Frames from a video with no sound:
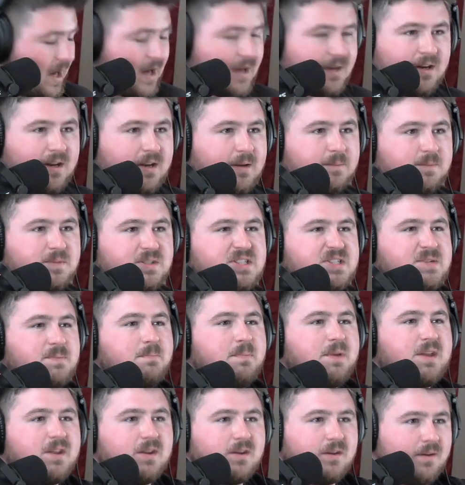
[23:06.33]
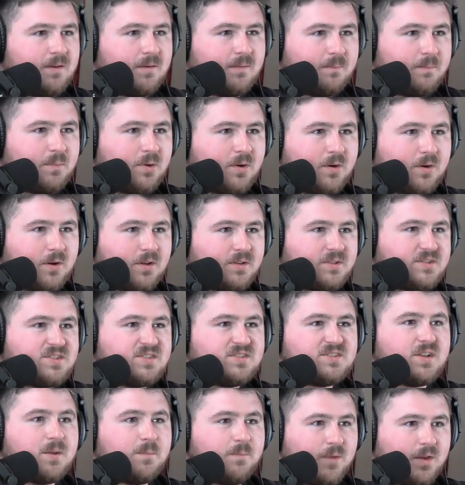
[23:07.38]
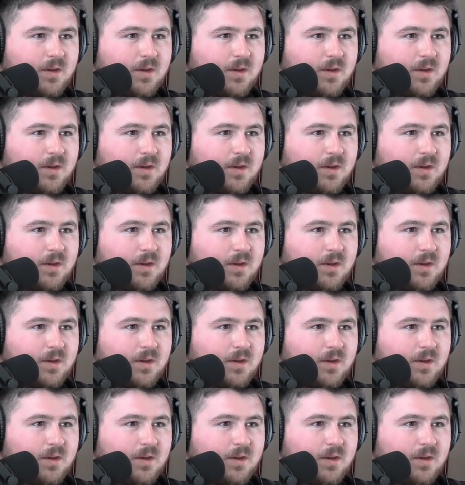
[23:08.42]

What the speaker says: damn spin put on something.